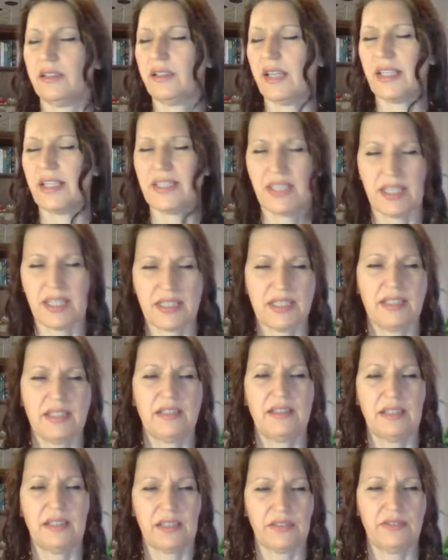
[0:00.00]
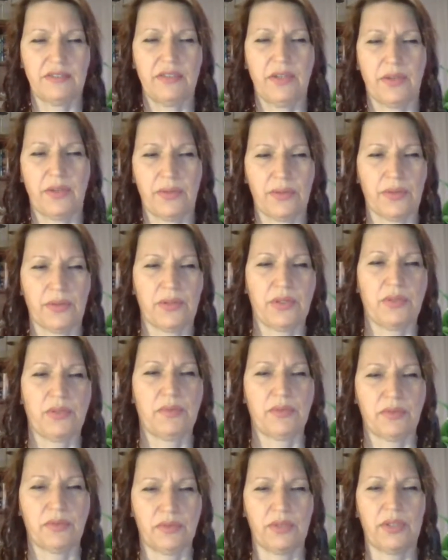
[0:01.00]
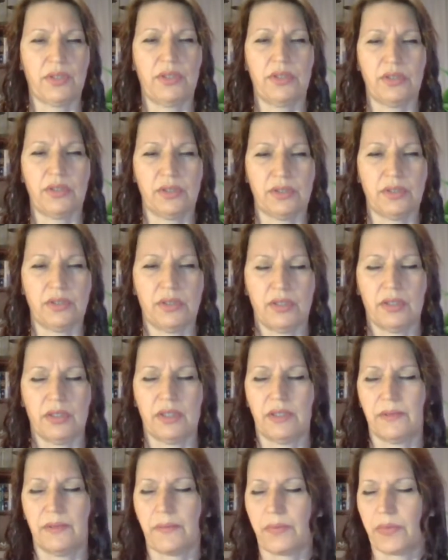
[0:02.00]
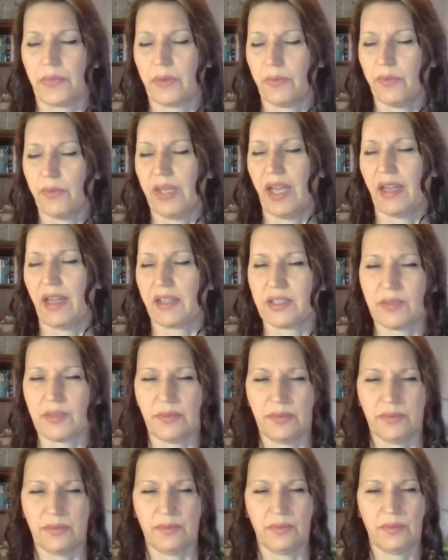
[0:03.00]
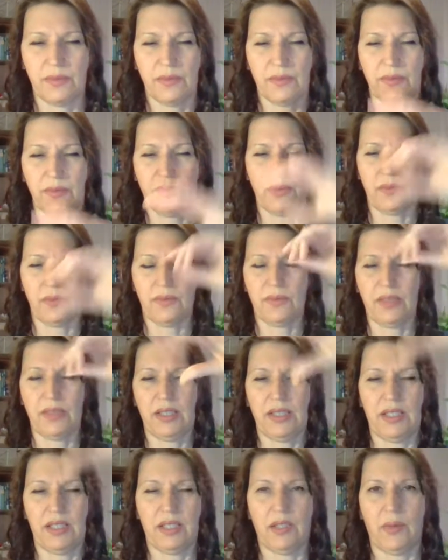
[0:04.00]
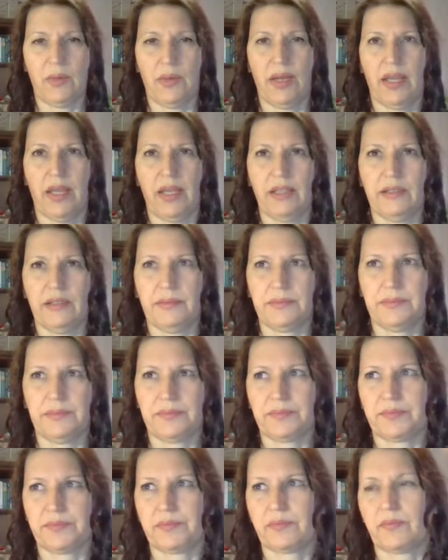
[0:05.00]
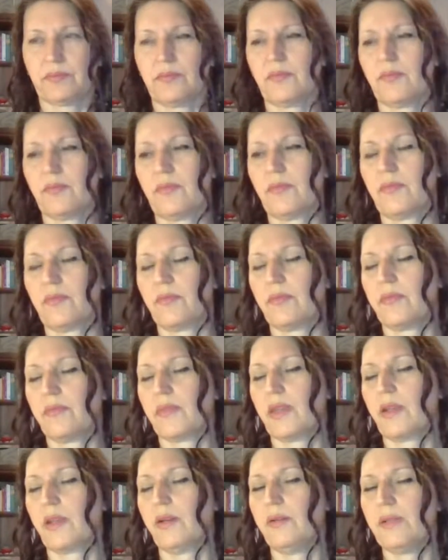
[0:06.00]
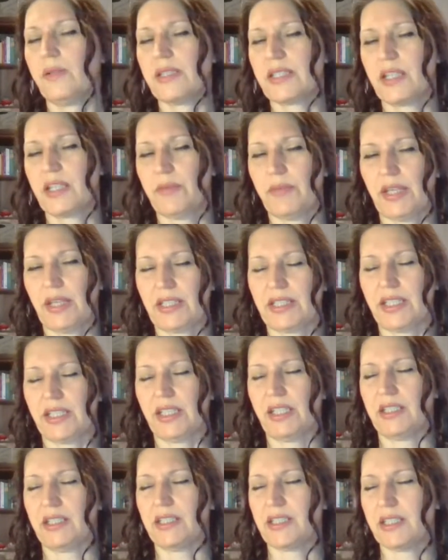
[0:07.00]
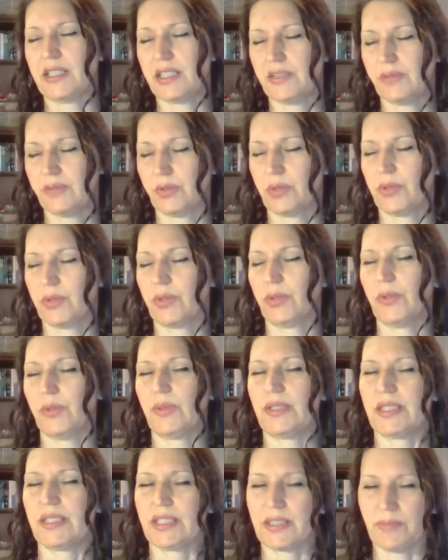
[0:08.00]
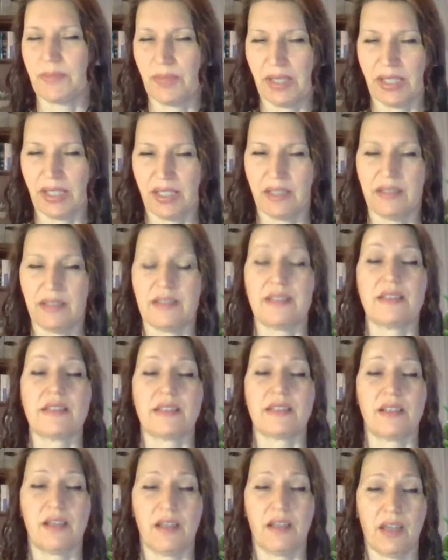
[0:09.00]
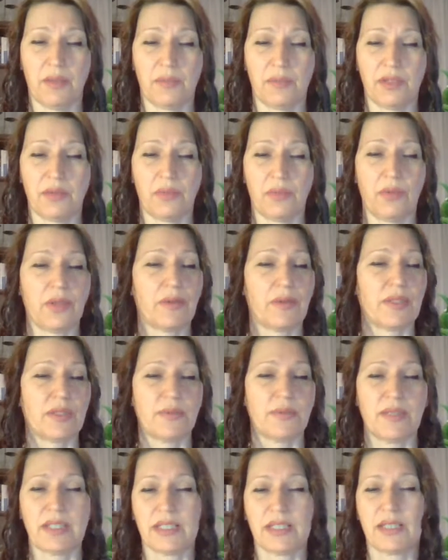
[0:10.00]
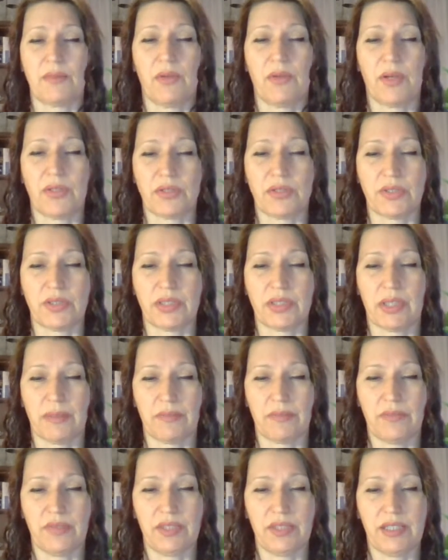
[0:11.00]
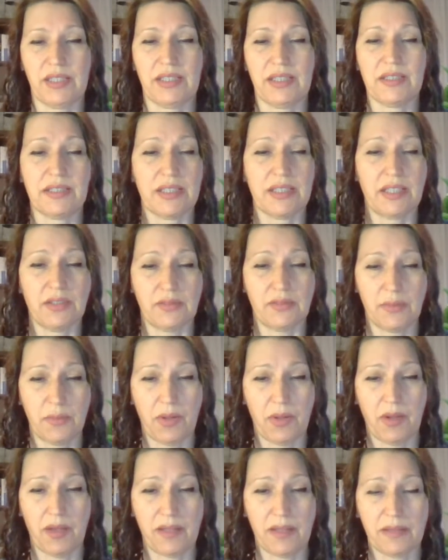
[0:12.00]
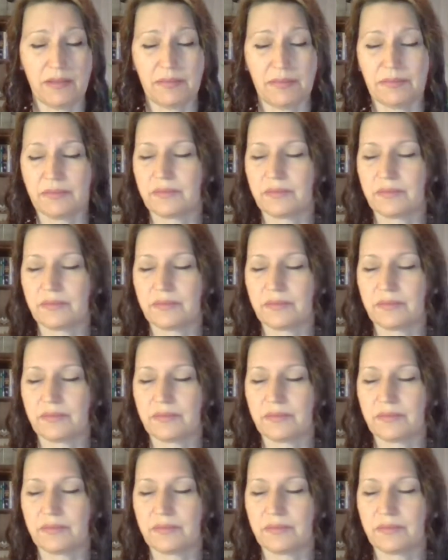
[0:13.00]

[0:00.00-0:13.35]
assess it, let it flow through you before you react in any way. Always come back to here. Does this feel true? Is this me? Is this in alignment? What do I do with this emotion that I'm feeling? Is it even mine?